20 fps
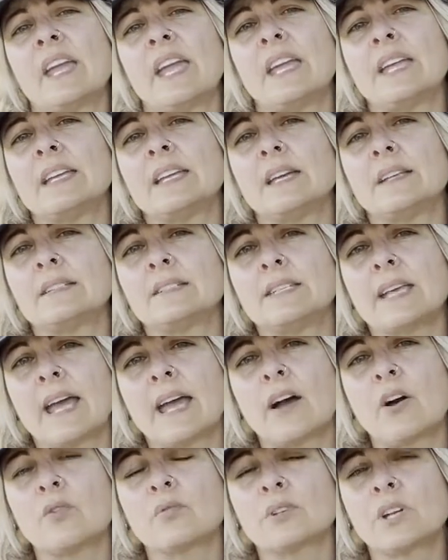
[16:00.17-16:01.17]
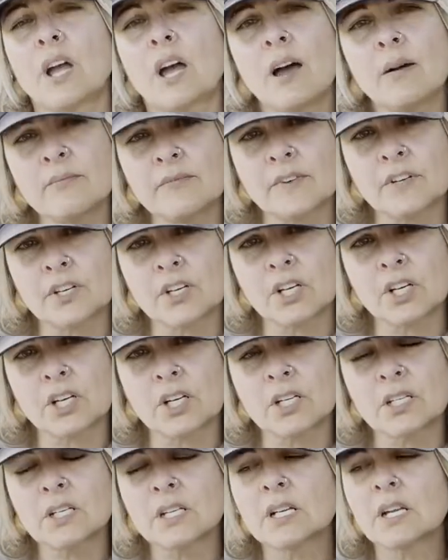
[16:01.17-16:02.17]
a down
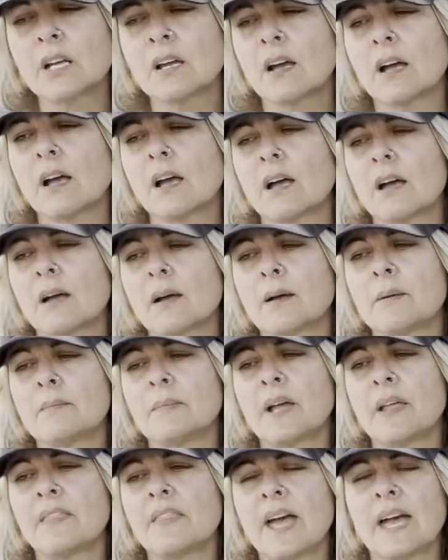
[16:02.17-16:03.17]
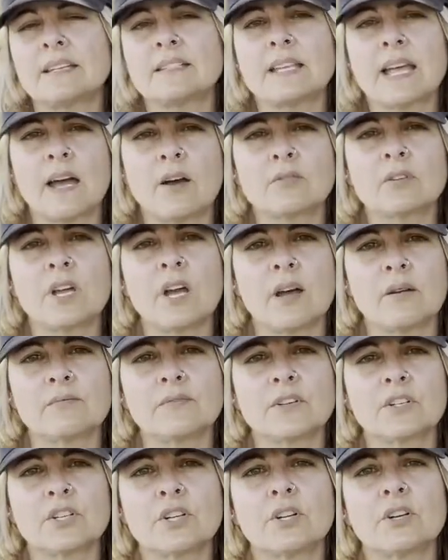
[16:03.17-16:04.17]
comforter, that down
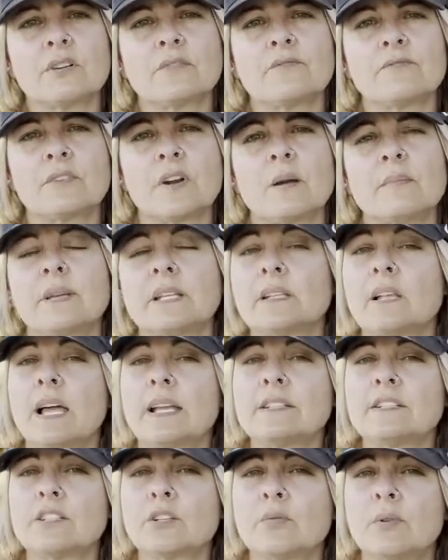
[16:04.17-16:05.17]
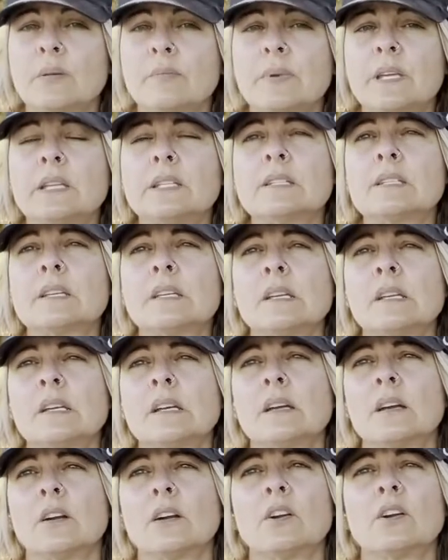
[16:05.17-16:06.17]
comforter from Enlightened Equipment,
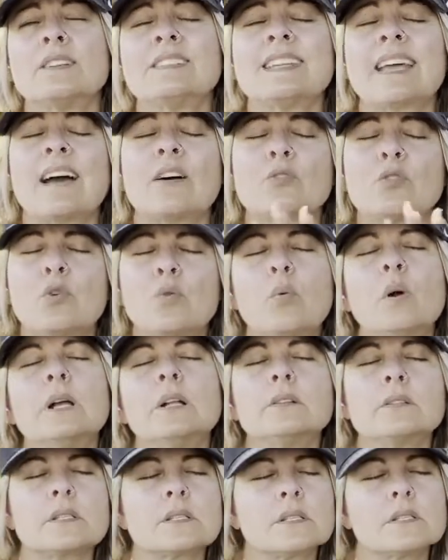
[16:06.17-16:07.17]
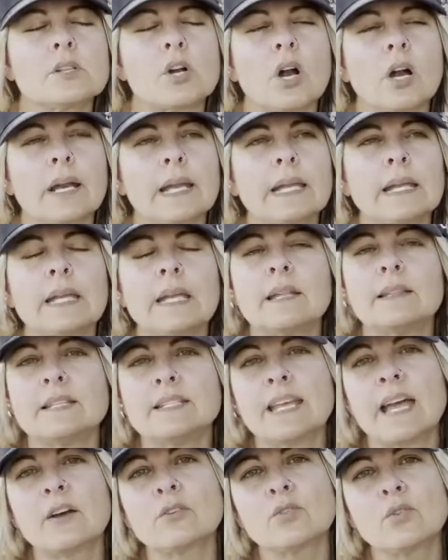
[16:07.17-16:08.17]
or down quilt, sorry, the
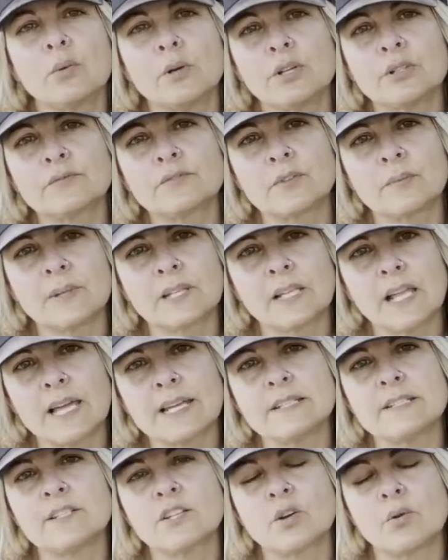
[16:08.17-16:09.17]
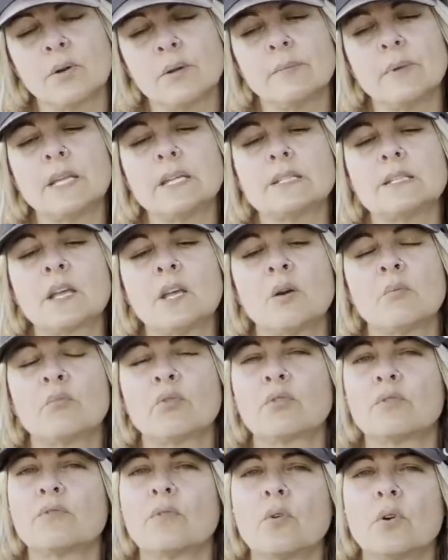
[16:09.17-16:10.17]
down quilt from Enlightened Equipment
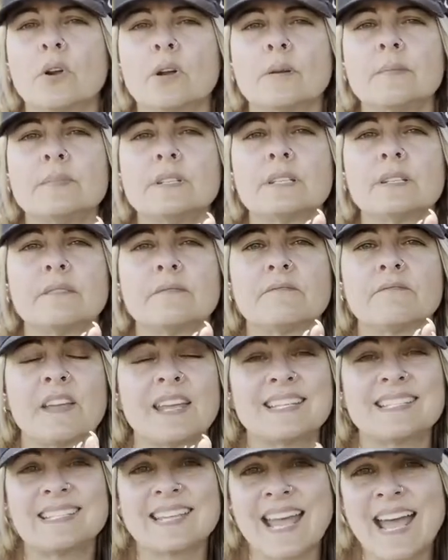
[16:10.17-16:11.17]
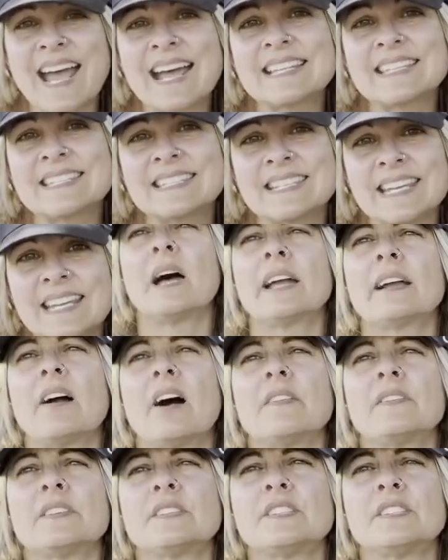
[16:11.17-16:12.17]
performed fantastic. I
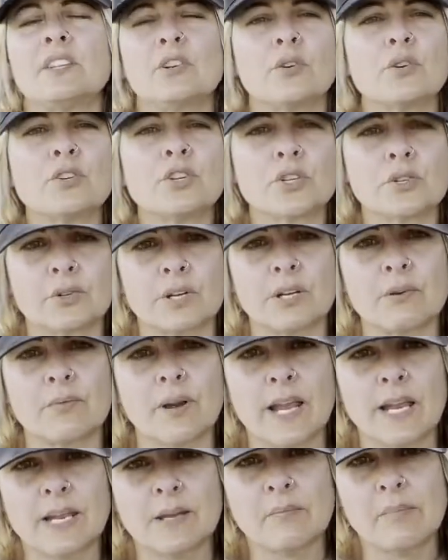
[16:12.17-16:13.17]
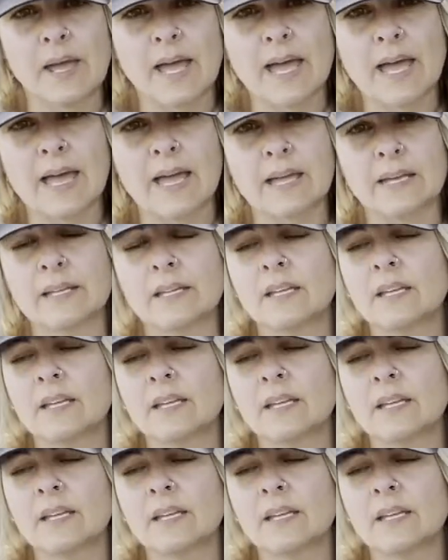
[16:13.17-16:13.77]
got the 0 degree rated bag,